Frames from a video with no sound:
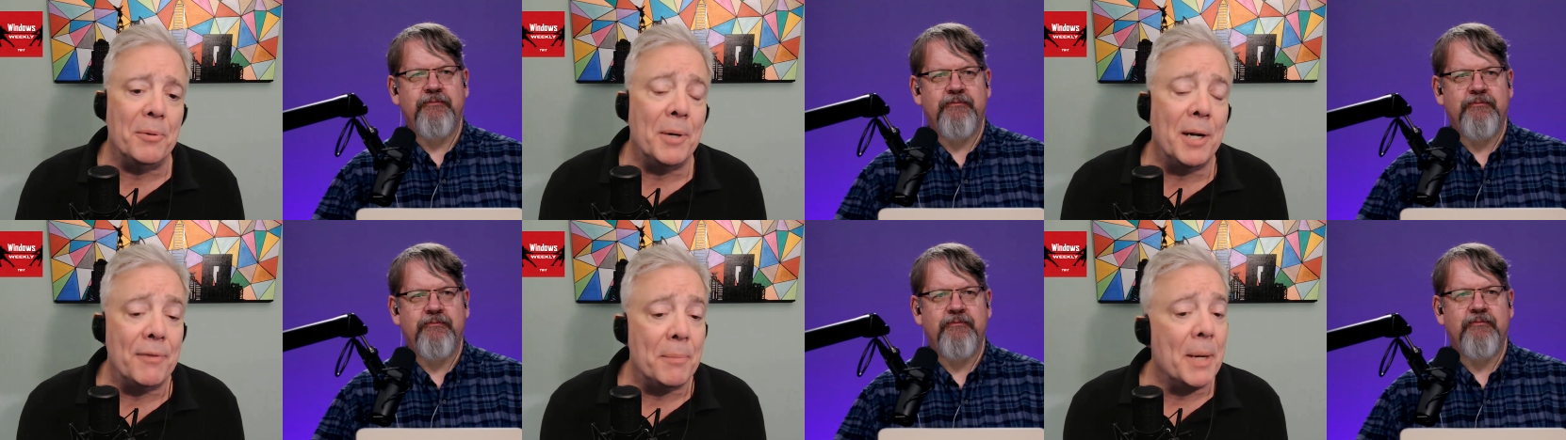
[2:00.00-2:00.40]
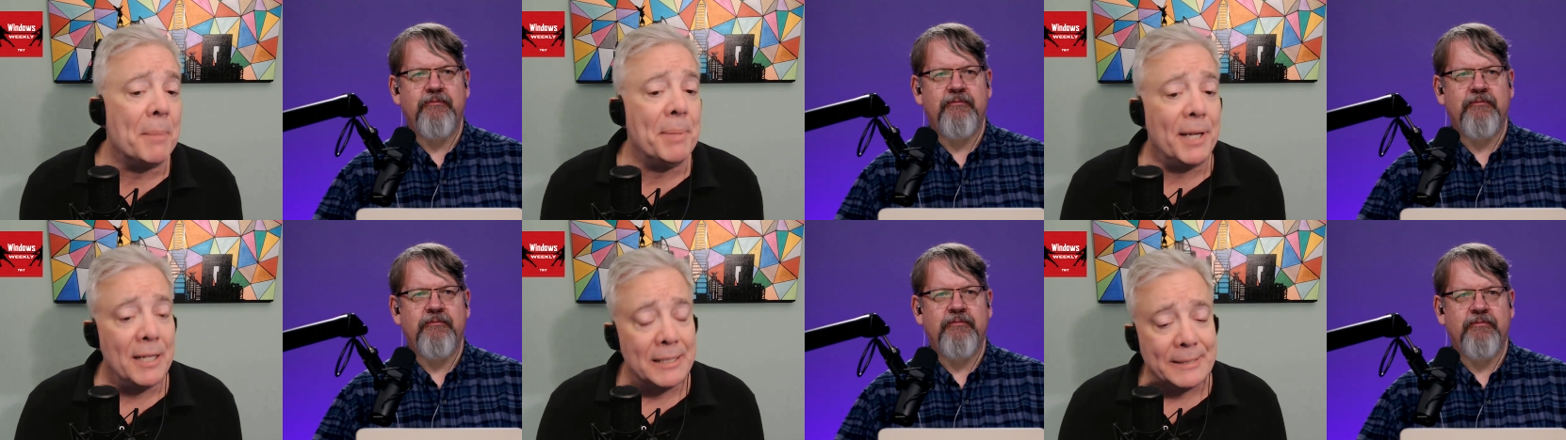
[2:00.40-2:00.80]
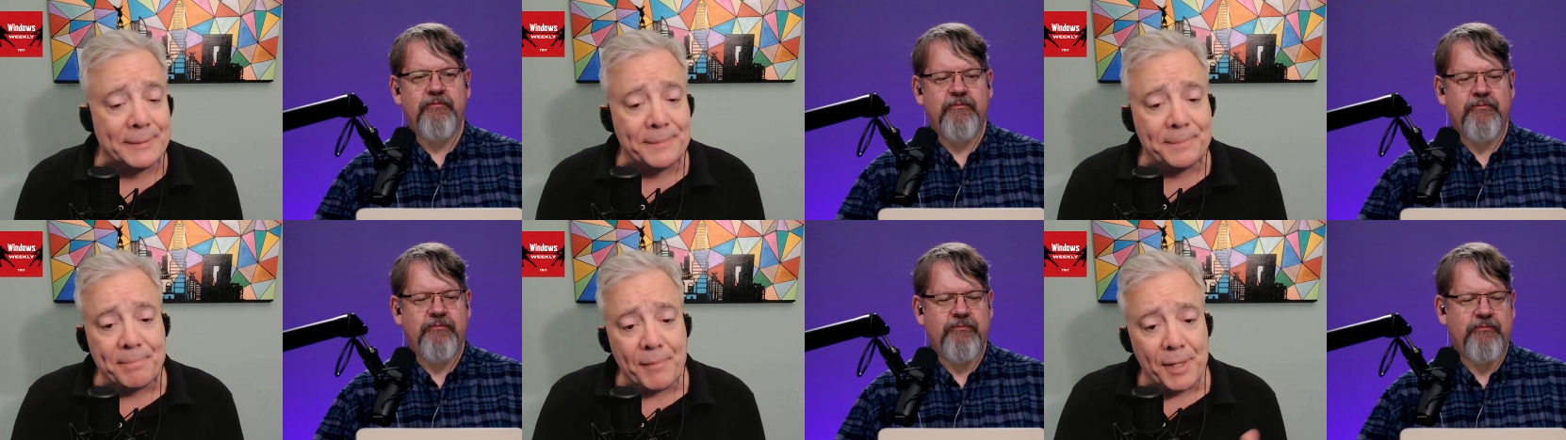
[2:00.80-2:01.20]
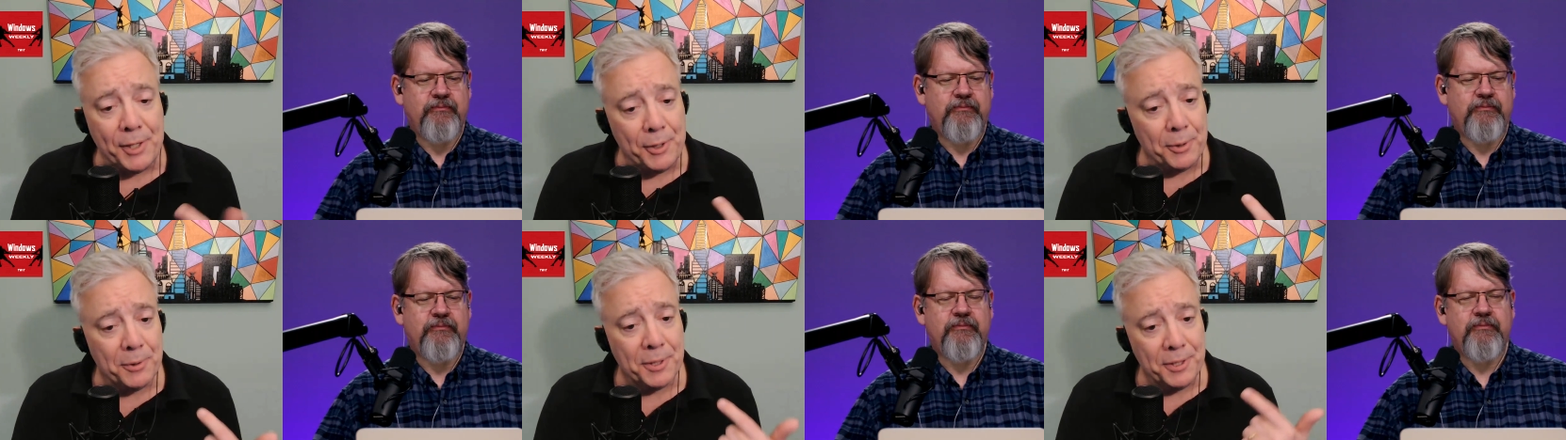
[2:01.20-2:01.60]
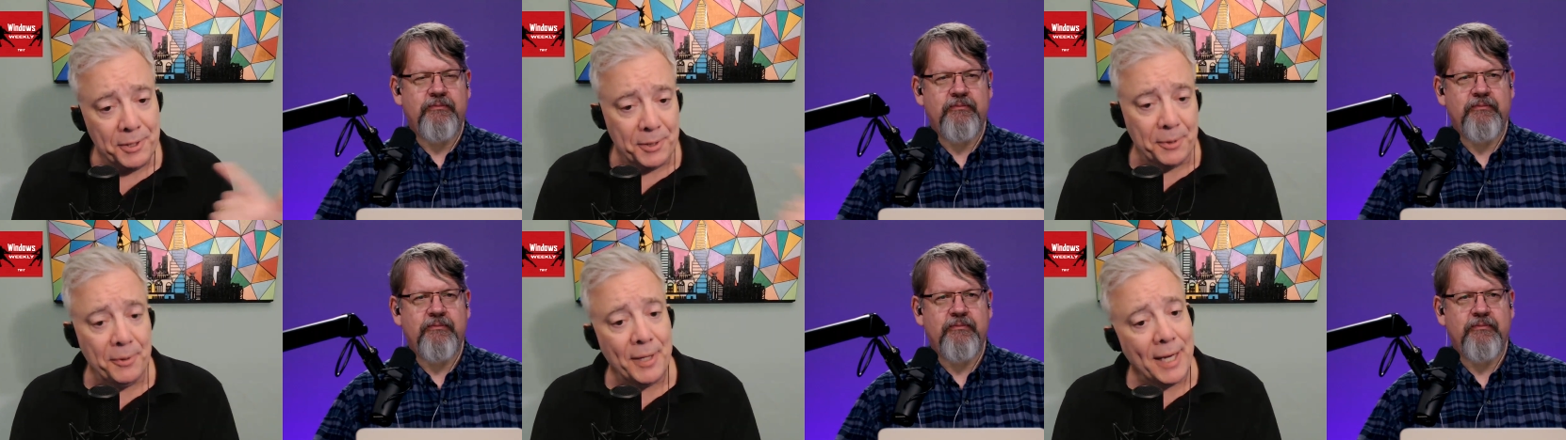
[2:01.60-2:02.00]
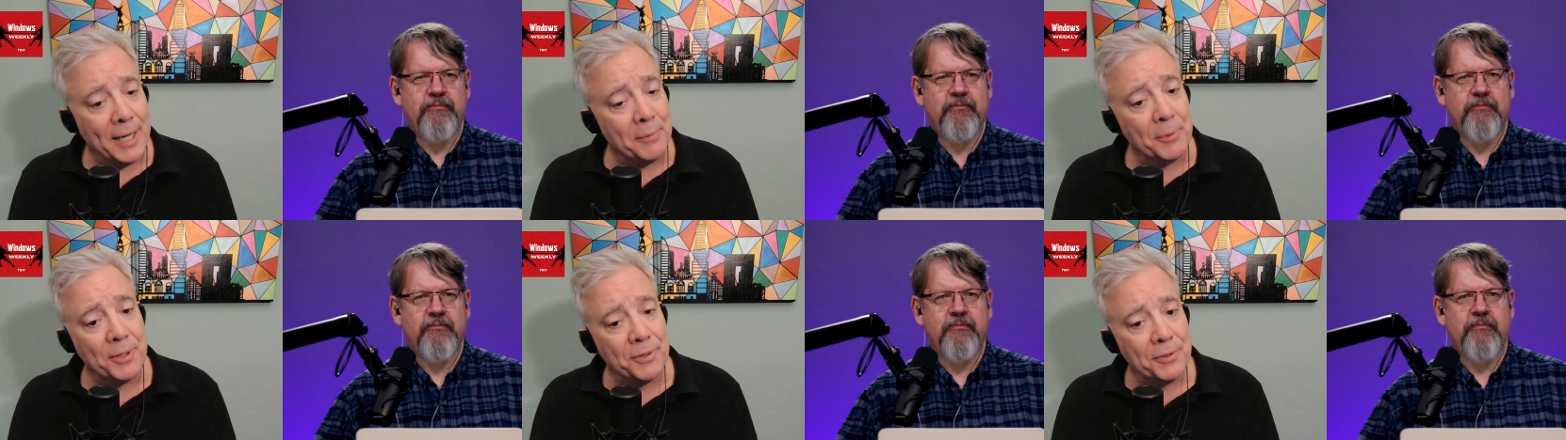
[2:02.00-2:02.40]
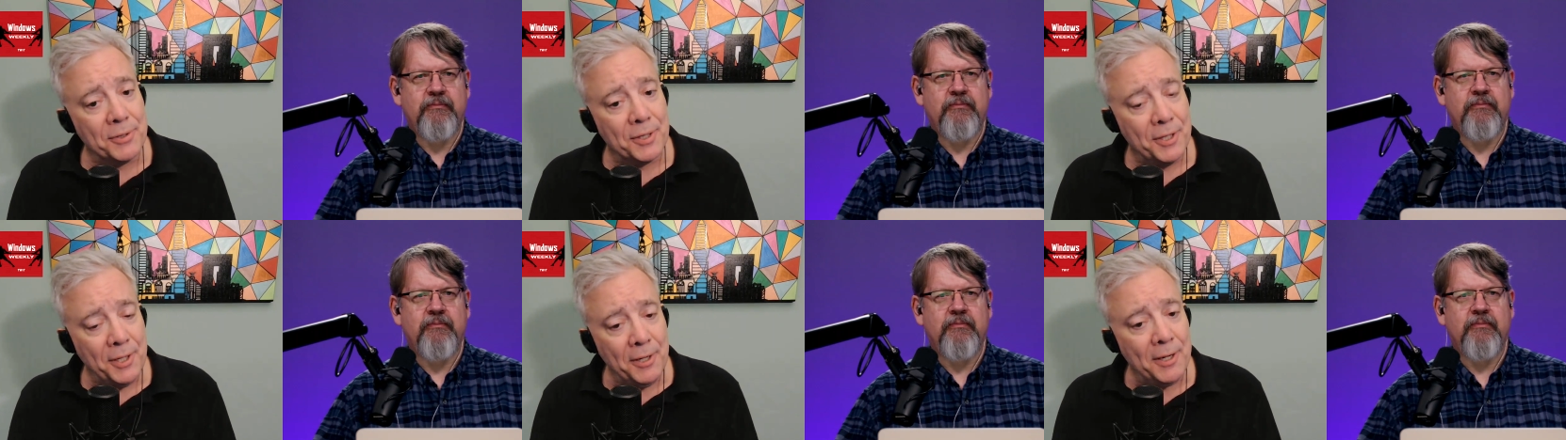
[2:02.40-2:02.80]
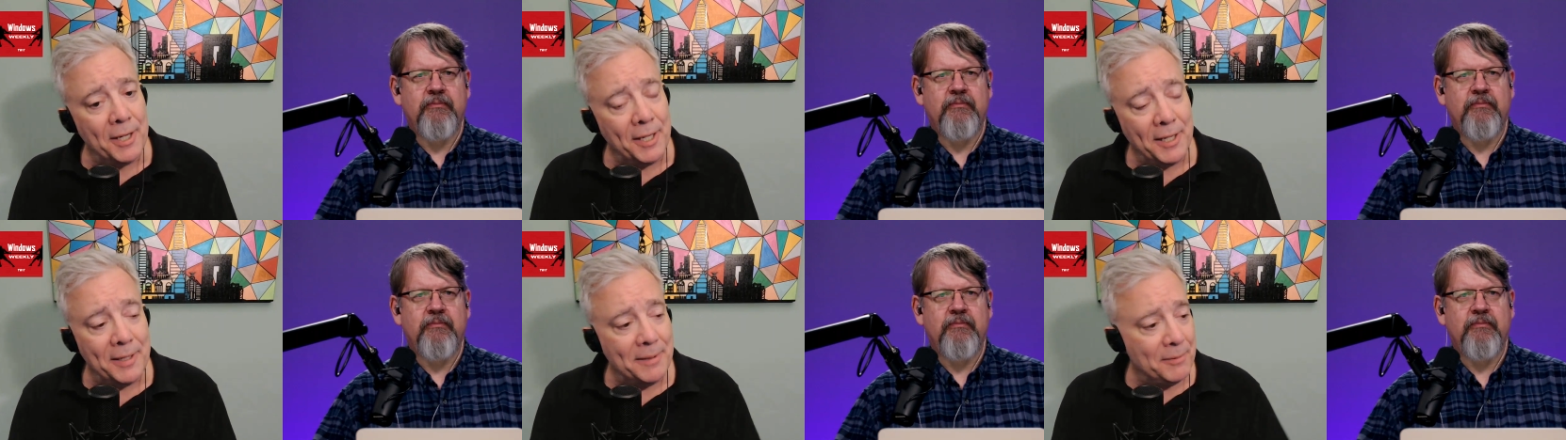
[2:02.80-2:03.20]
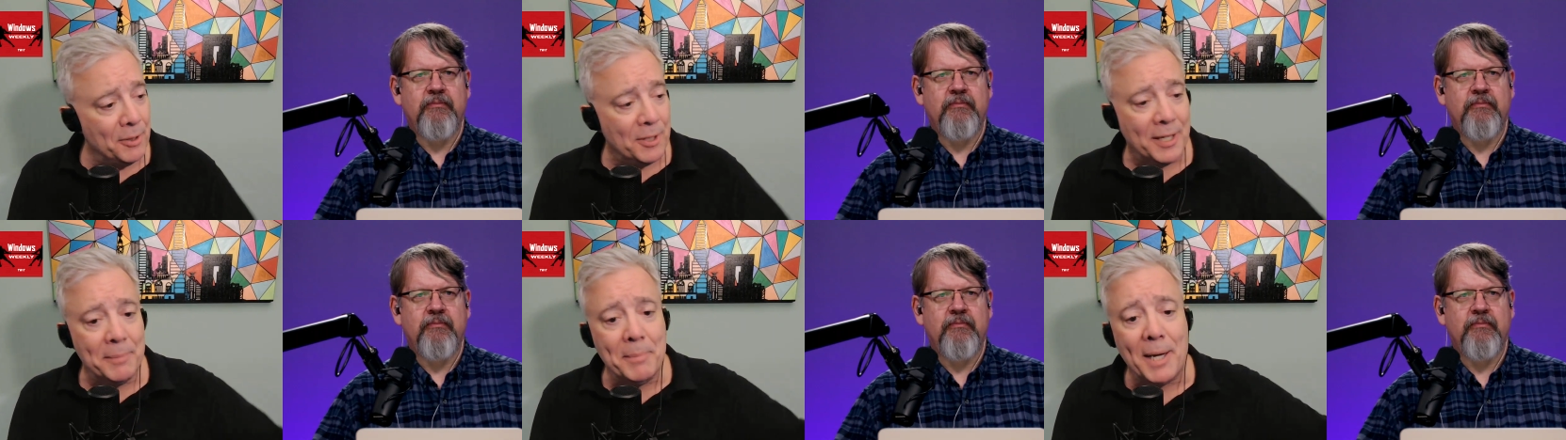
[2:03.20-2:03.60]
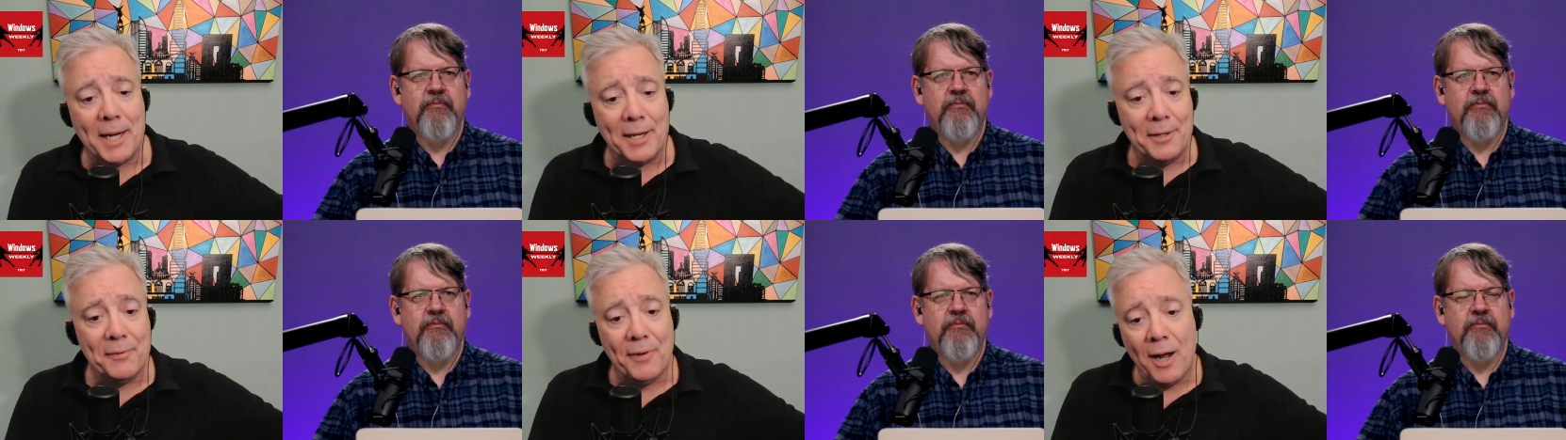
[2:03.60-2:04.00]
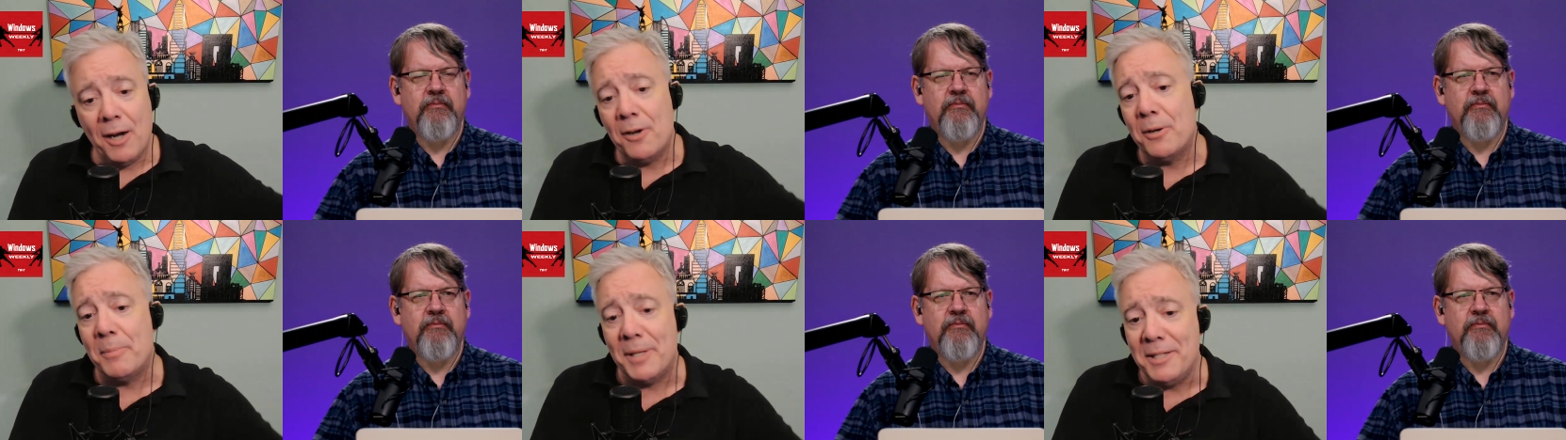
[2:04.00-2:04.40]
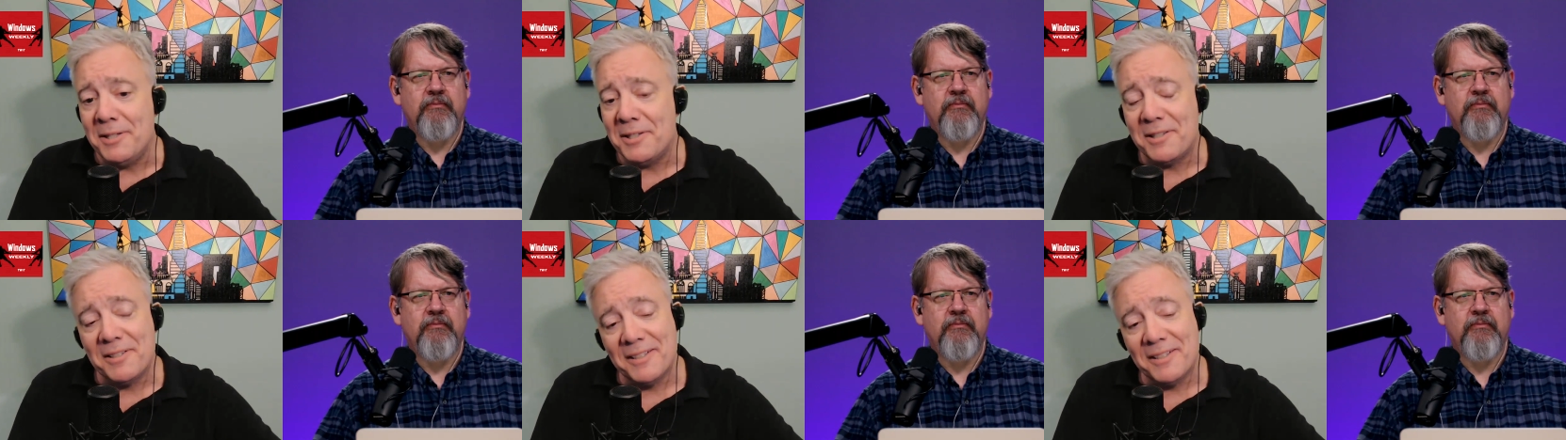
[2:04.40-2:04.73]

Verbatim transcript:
Speaker 1: whatever it might be. You could do that with security, look at my environment,